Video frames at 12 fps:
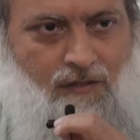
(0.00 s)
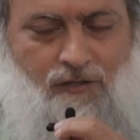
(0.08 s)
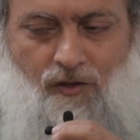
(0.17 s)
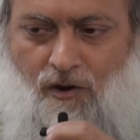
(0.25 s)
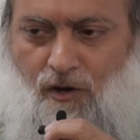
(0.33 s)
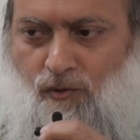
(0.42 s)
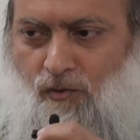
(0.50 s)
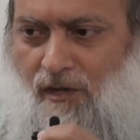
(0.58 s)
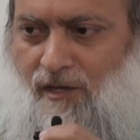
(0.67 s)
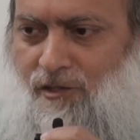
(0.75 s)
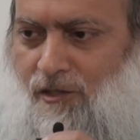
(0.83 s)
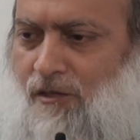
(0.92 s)
So
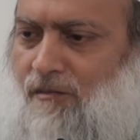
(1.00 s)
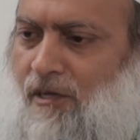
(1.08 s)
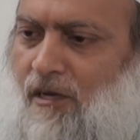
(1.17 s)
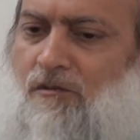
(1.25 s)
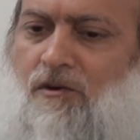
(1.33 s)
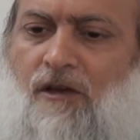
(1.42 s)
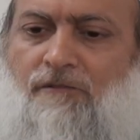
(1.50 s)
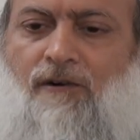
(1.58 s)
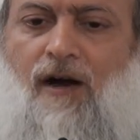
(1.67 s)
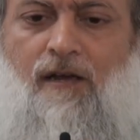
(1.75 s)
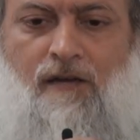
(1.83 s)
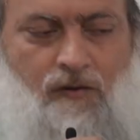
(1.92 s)
Rasulullah tells them, okay,
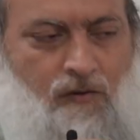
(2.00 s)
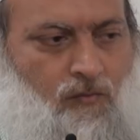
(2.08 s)
fine.